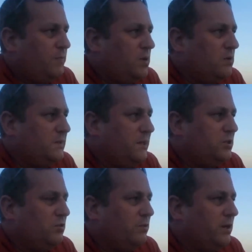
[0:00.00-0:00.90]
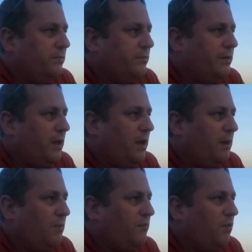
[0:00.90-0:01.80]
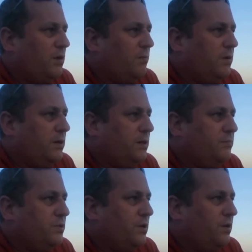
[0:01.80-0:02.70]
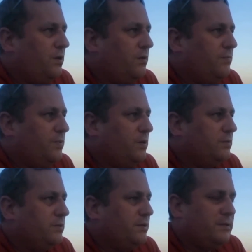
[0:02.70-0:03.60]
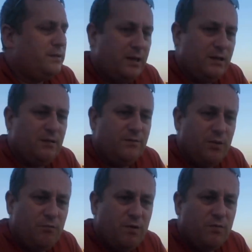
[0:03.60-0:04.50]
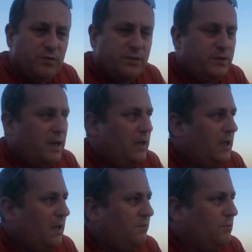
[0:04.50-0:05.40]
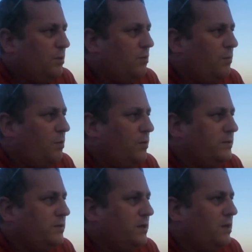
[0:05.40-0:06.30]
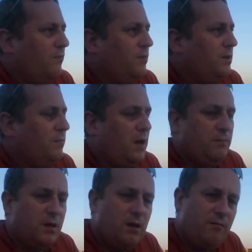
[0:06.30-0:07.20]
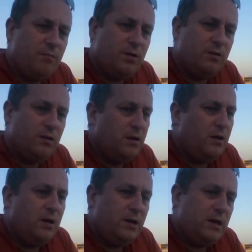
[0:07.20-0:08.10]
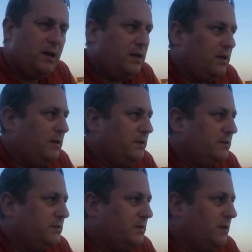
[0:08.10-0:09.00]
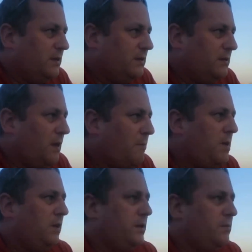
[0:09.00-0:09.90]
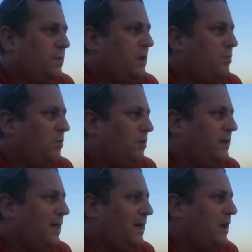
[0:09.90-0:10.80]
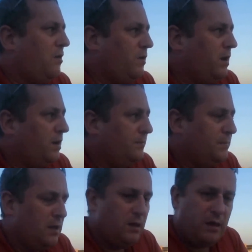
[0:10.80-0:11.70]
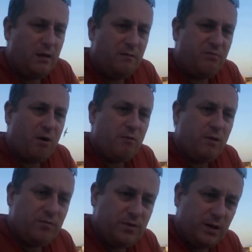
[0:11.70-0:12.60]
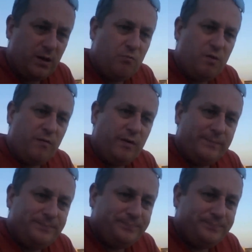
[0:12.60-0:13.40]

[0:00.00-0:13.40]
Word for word: because littering um, I find completely bizarre because the state of the rivers, yeah, everybody will point to the government and blame the government, yeah, it's a million people in that area that have thrown everything in the river.